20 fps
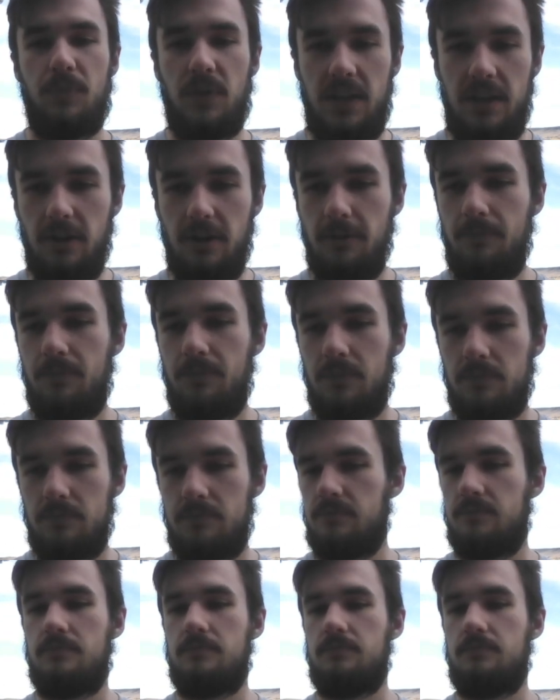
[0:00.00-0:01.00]
Here,
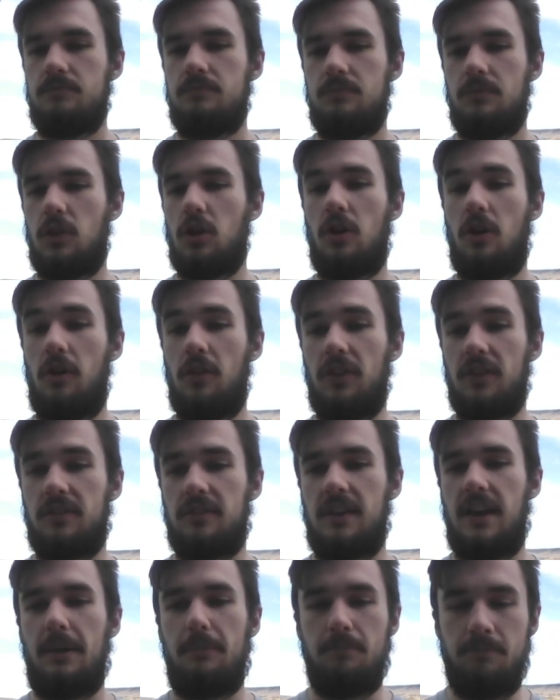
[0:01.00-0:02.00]
they're all the
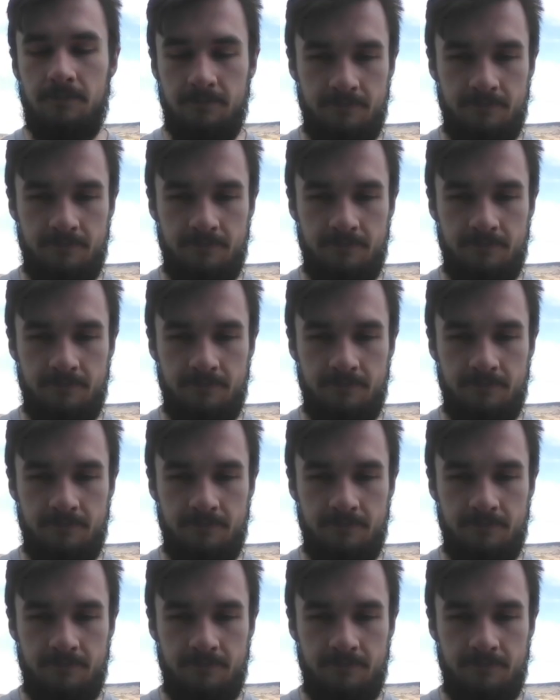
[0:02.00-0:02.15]
same.